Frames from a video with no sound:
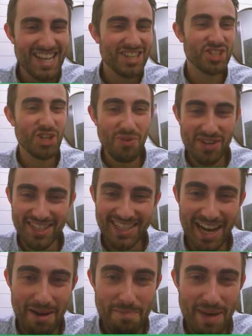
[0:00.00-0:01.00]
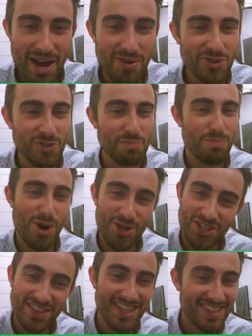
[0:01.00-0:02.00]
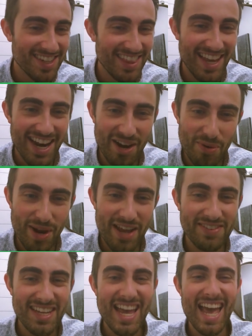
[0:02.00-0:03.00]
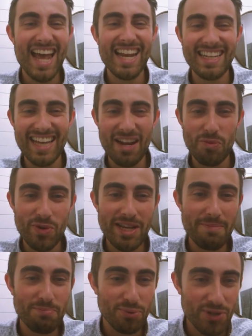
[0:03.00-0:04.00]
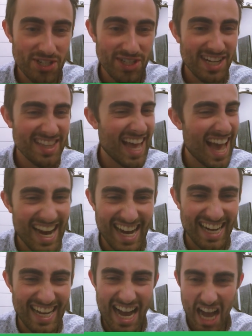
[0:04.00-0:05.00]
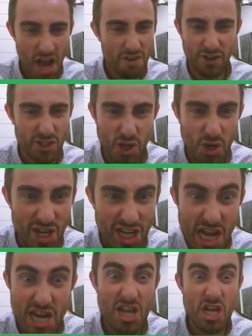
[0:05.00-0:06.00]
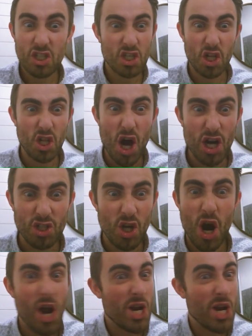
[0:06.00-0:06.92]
Shout out to Kyle Bowen, who's pushing this to the airwaves. And again, we appreciate the heck out of you for tuning in to Locked On